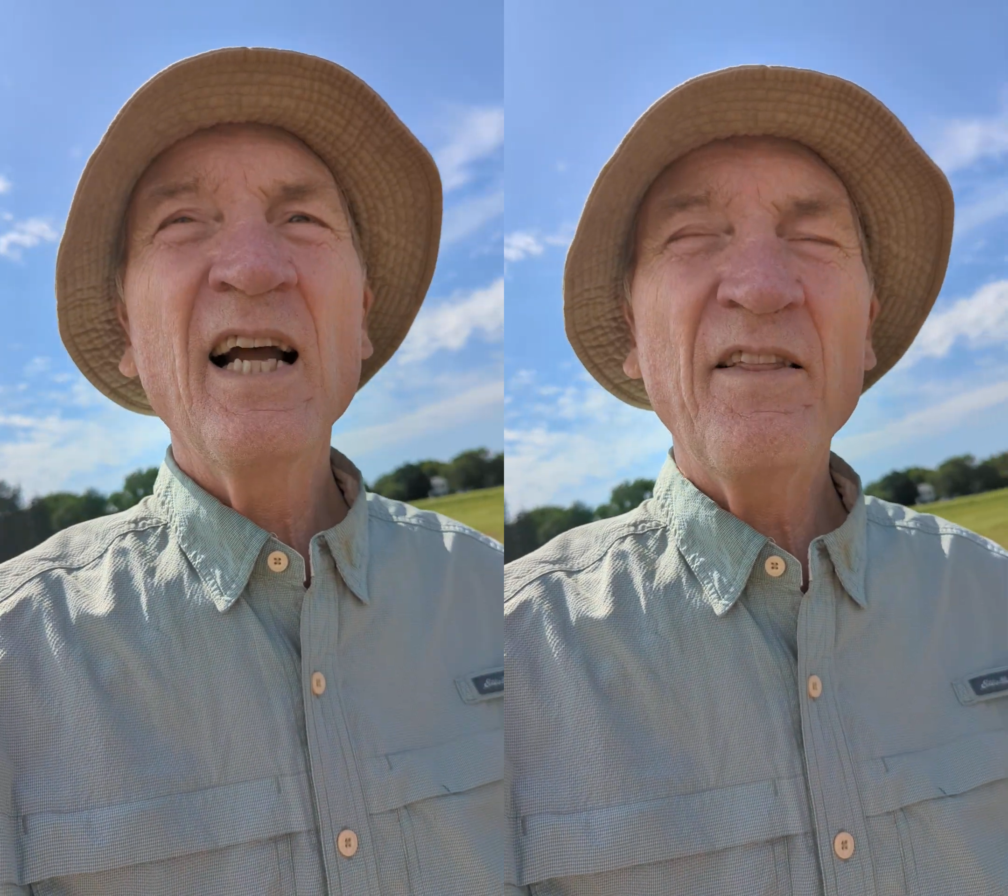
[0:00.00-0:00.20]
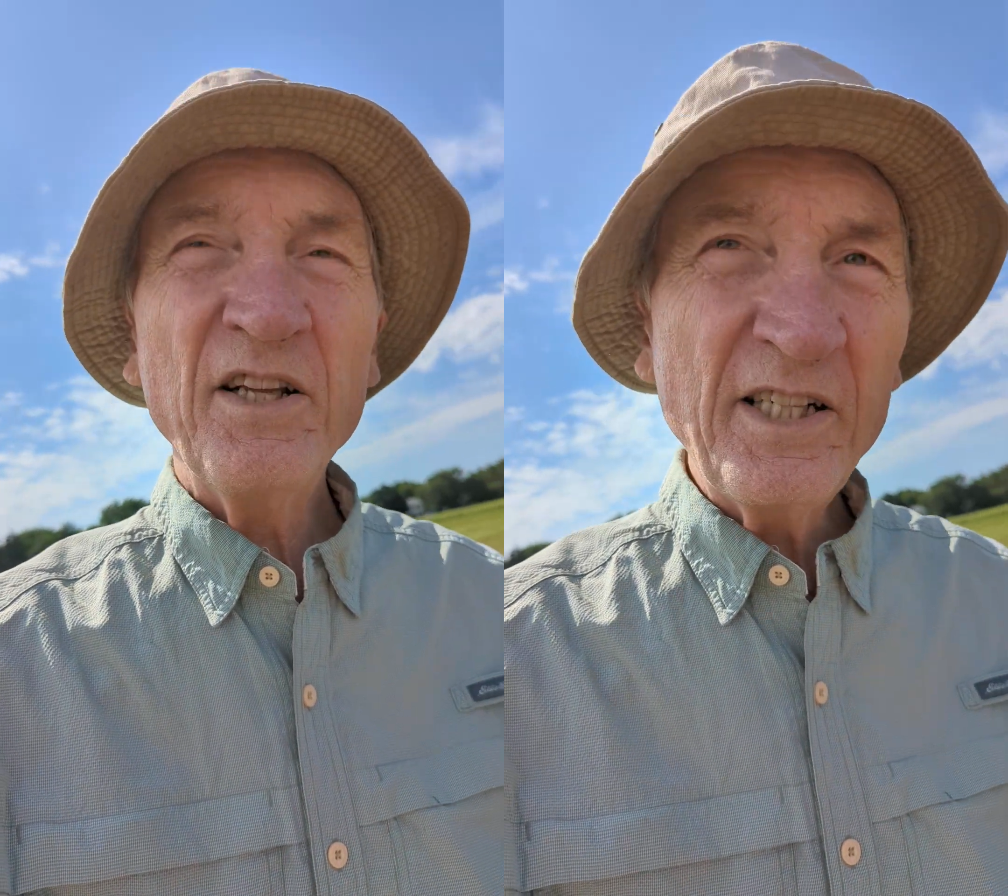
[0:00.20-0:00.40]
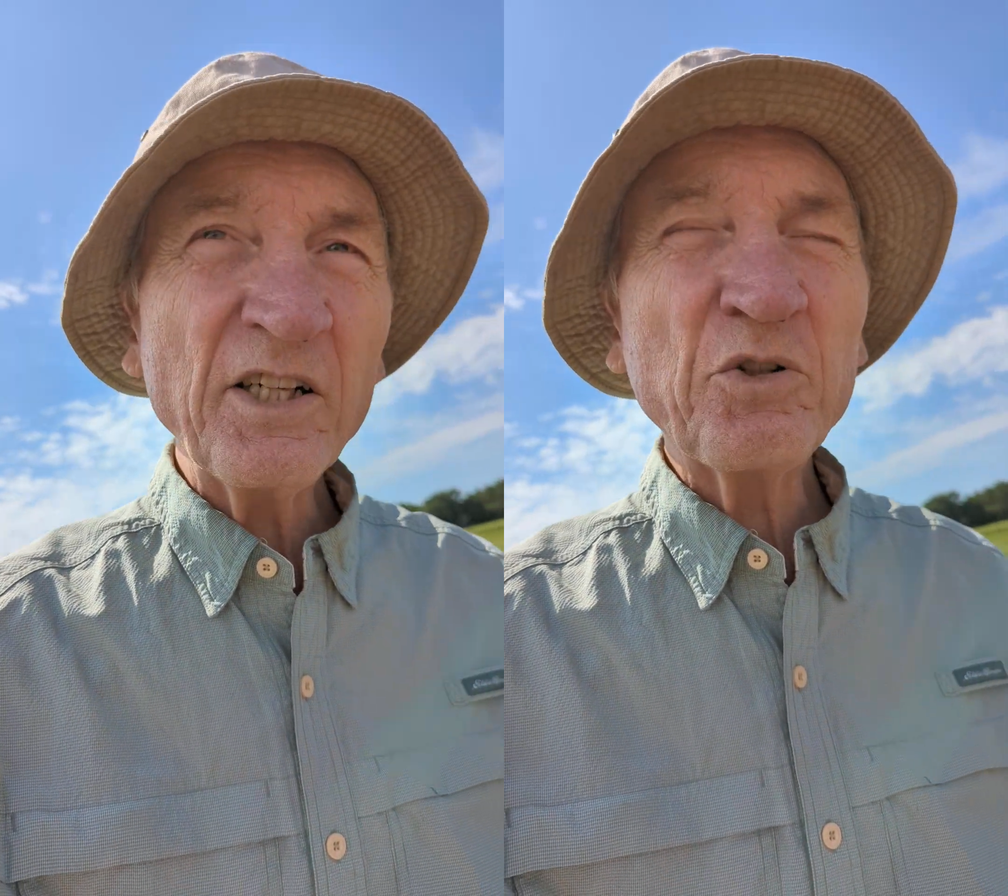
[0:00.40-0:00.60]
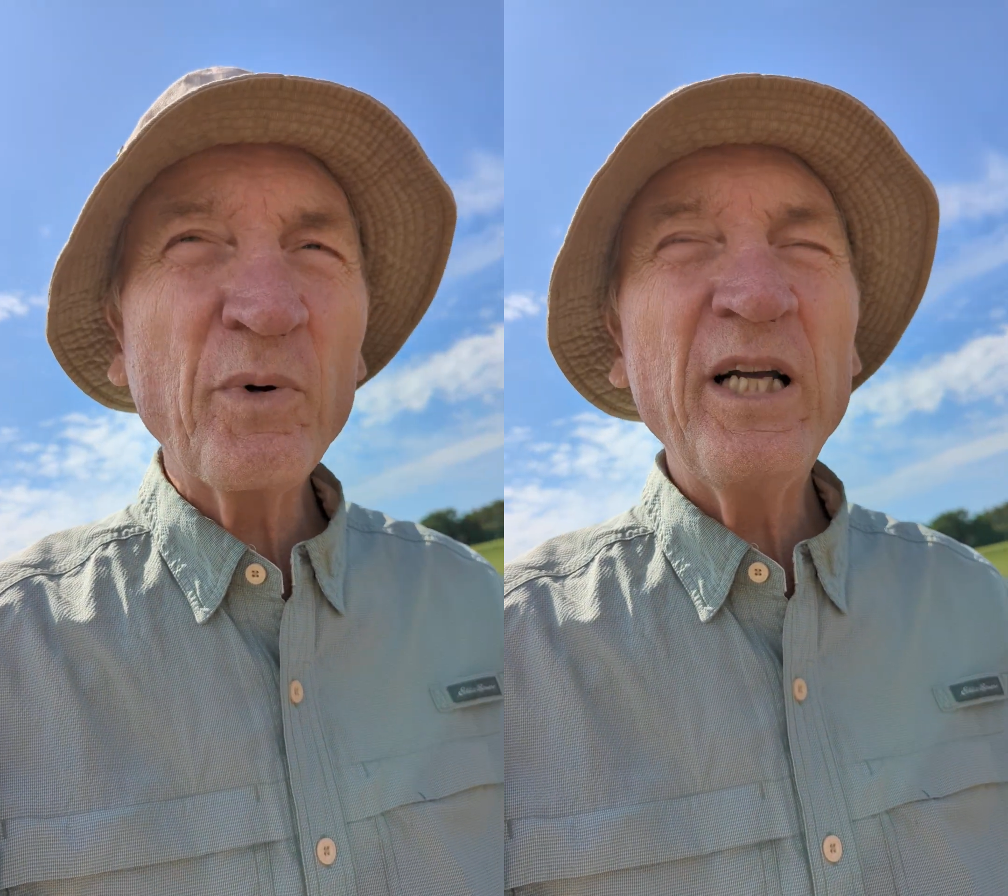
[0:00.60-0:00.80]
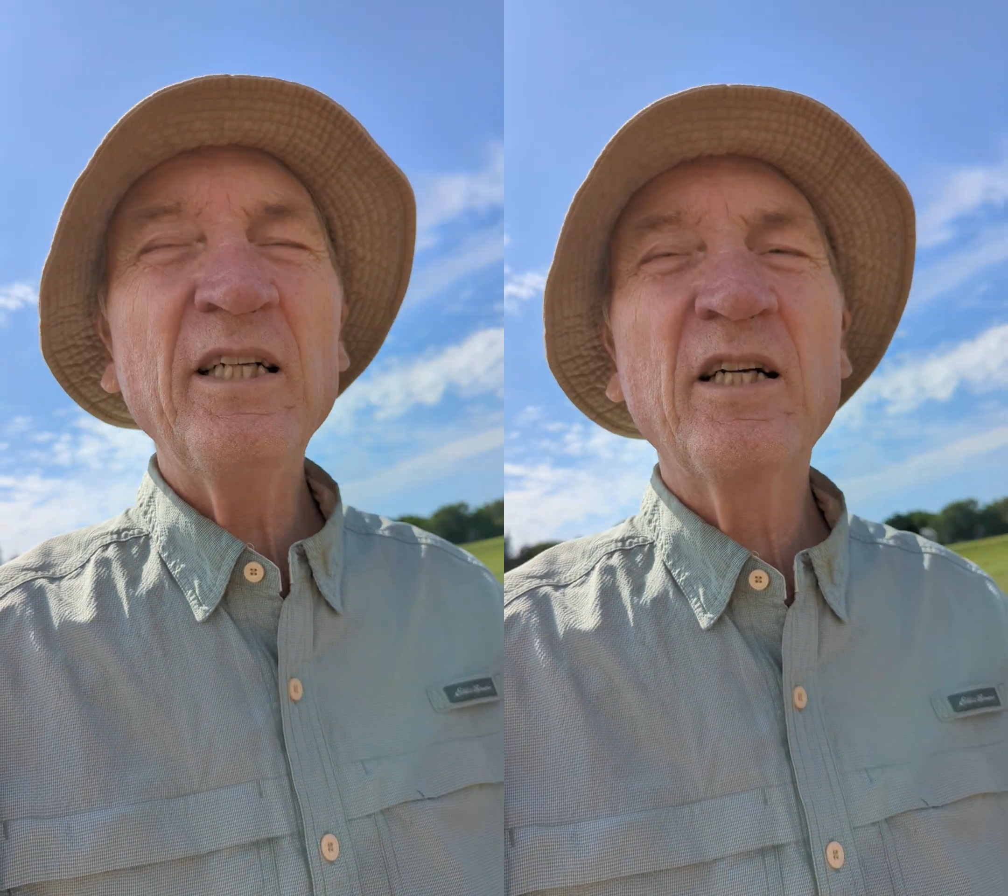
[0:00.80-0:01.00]
And the
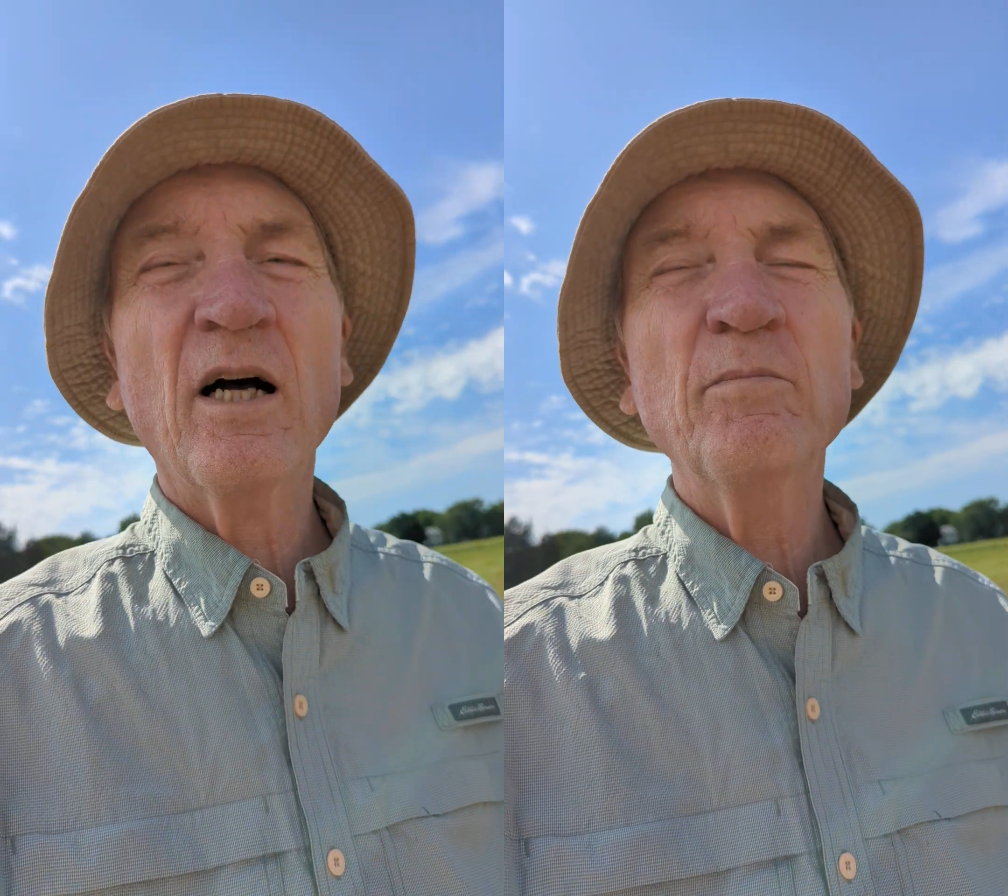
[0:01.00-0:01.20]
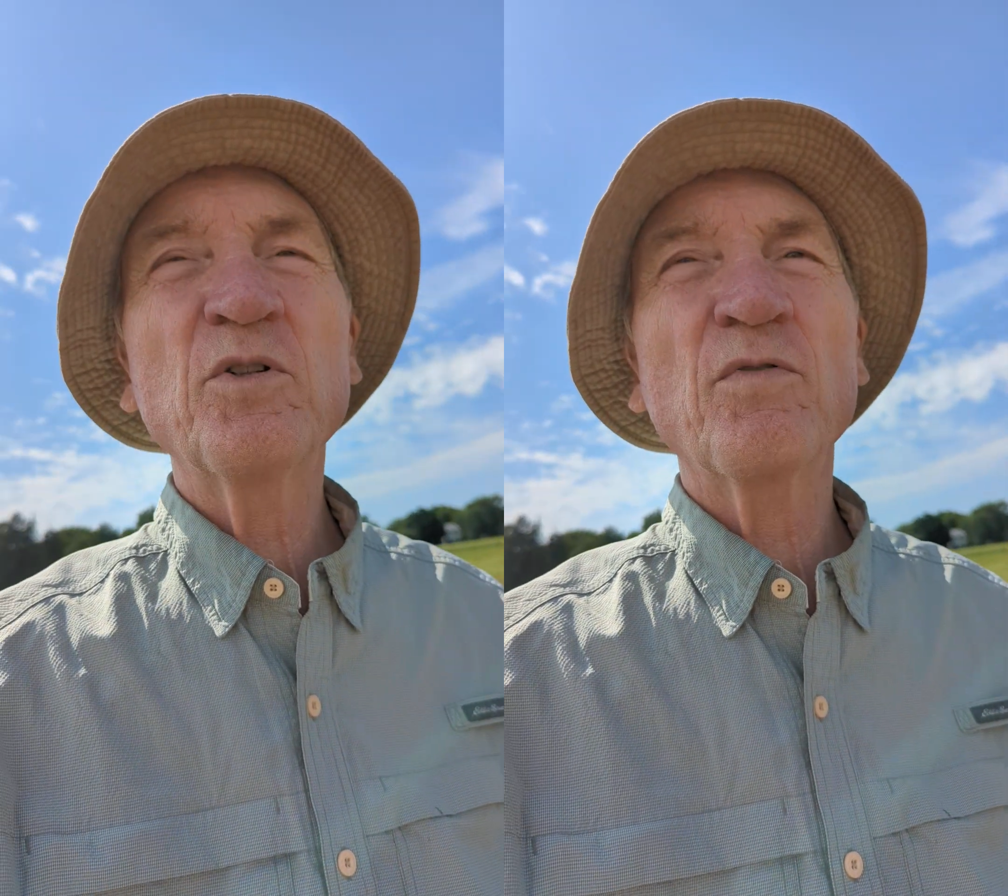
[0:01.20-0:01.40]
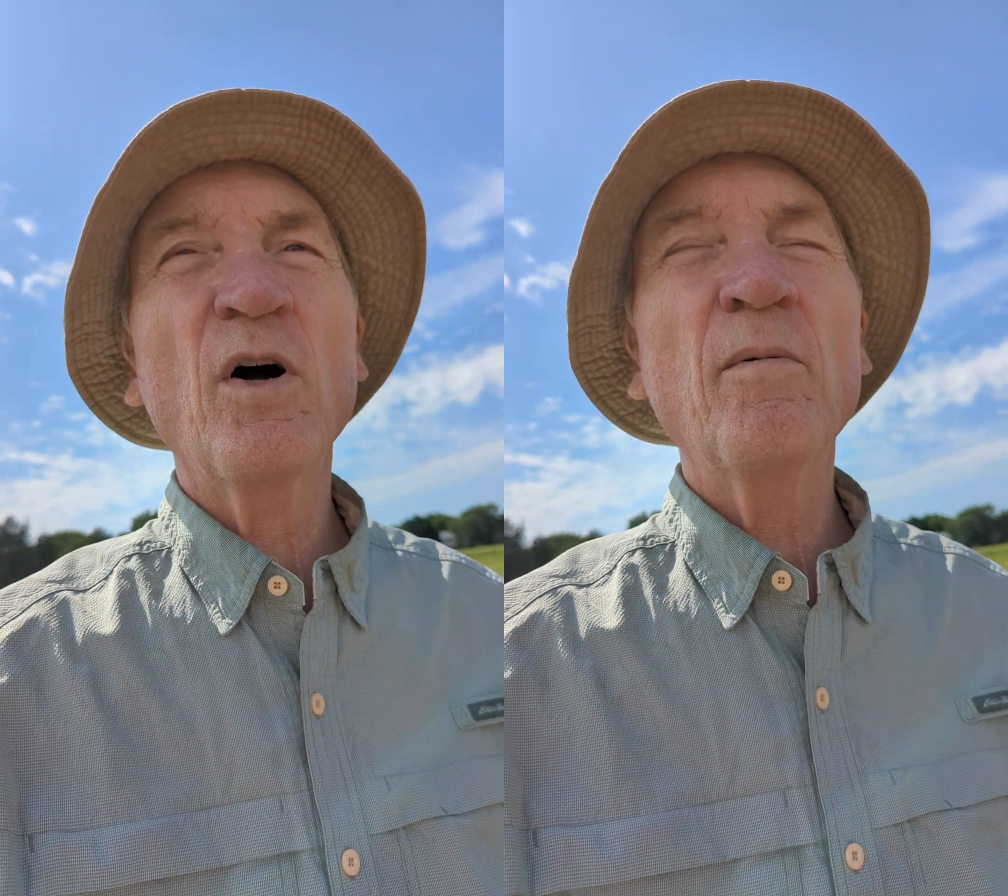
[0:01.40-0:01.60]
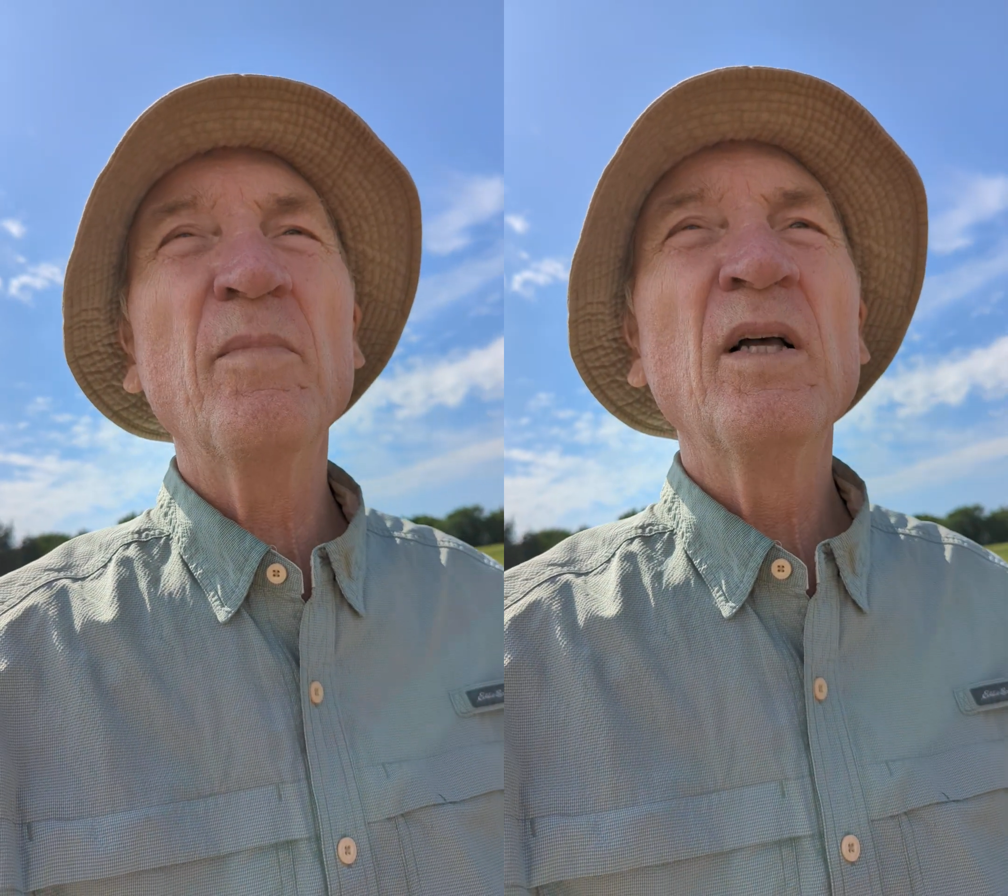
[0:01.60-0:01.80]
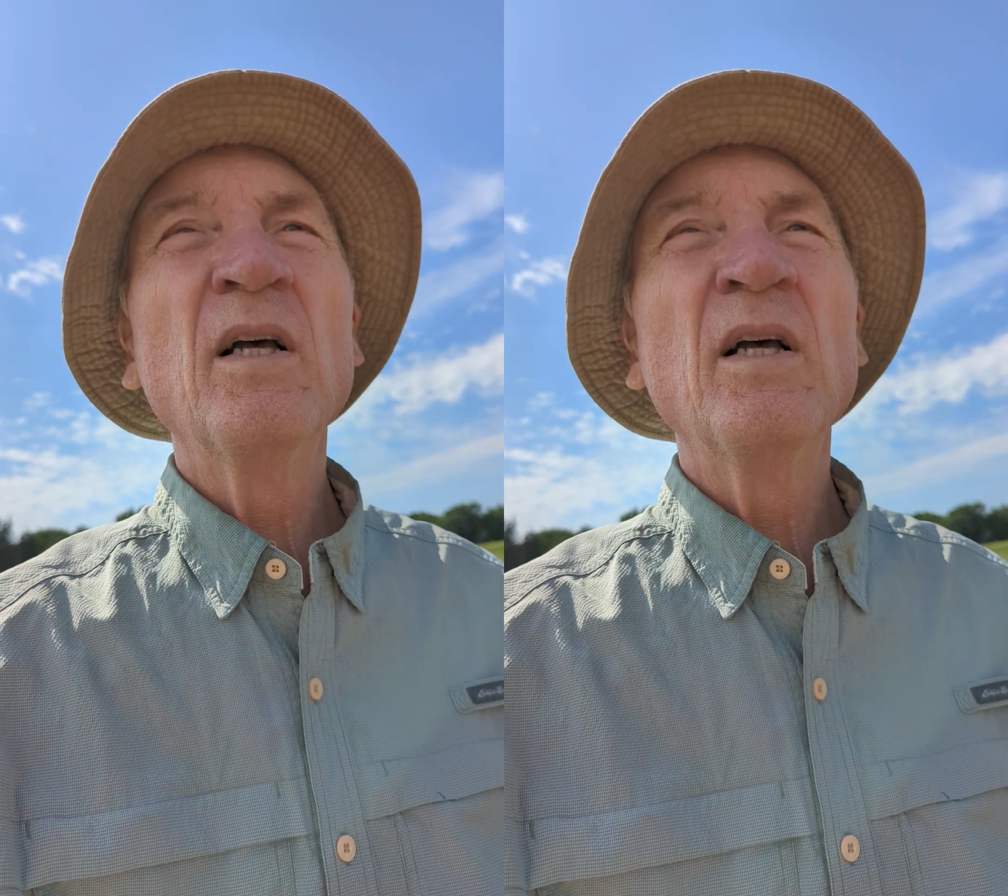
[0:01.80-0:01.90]
ditchweed comes from